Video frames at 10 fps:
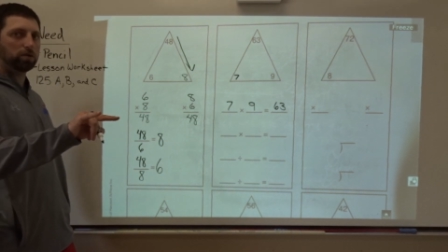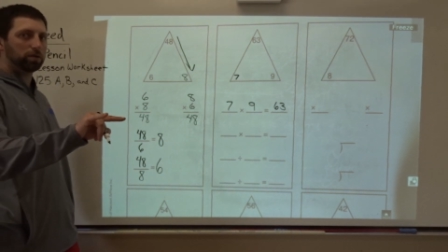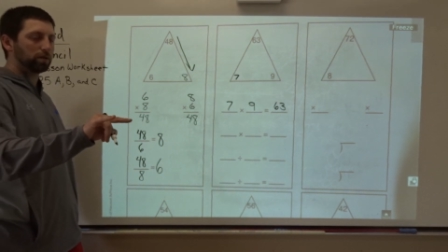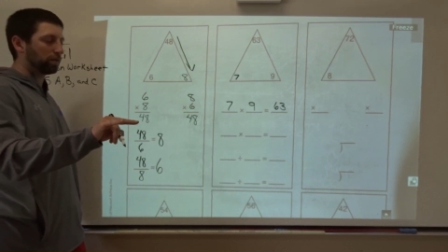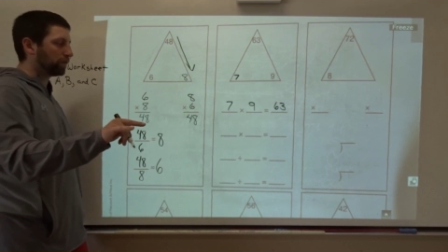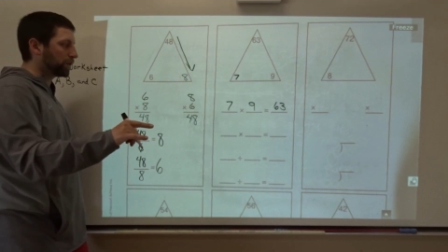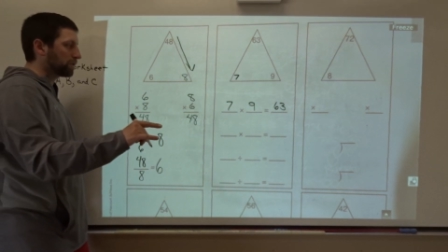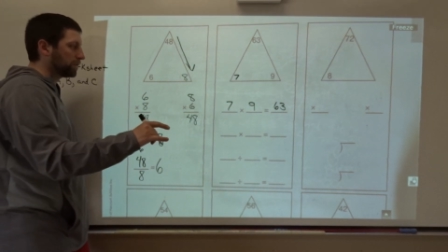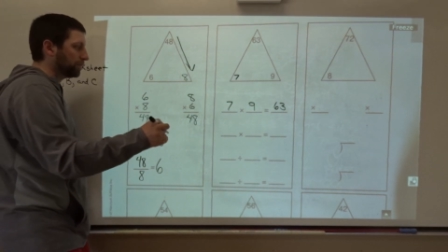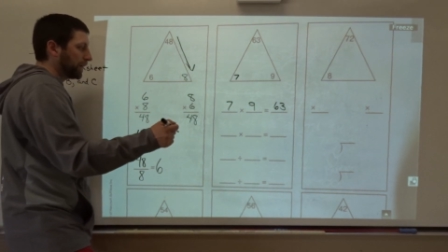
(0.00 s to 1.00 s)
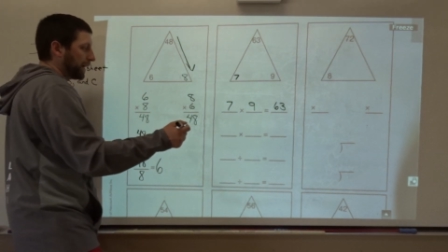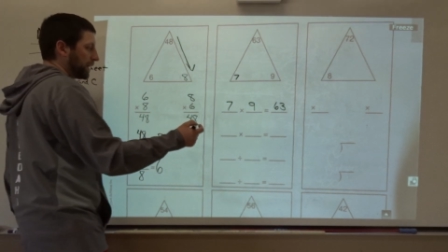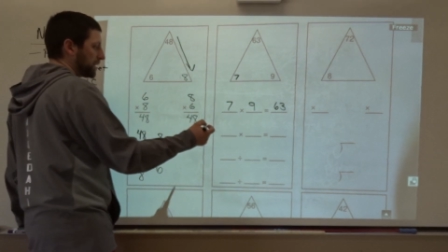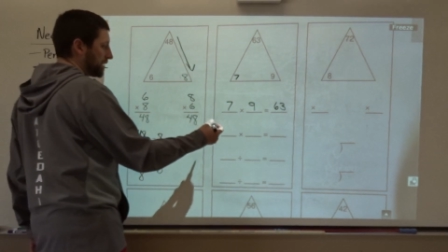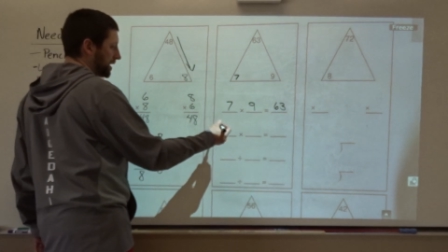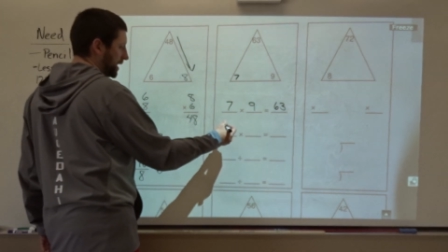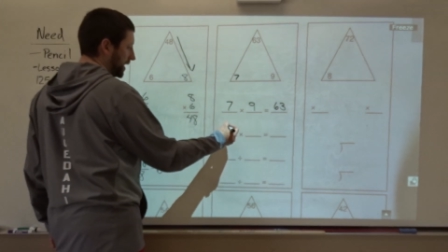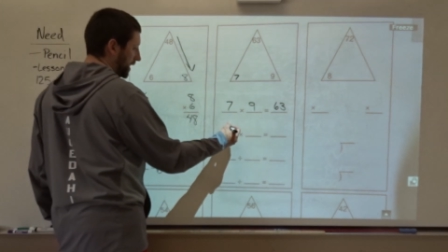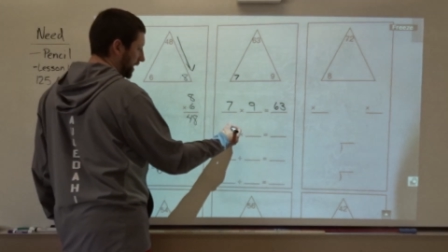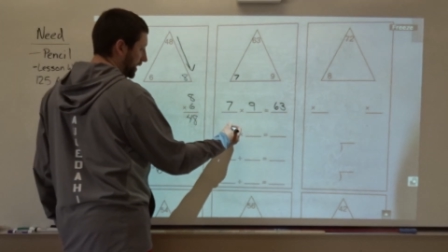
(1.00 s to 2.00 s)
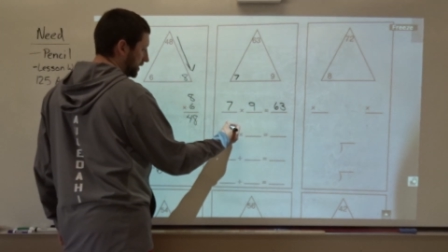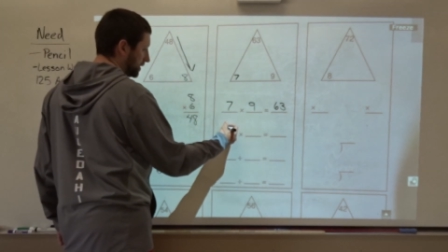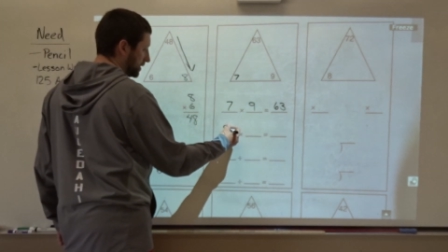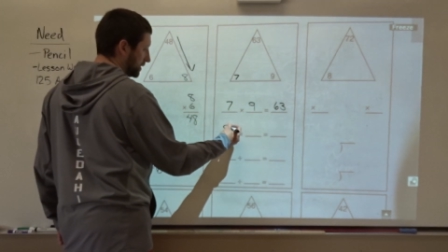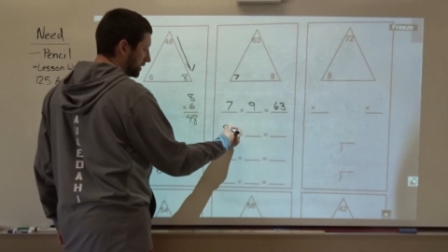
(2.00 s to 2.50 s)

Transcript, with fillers: do the reverse of that. 9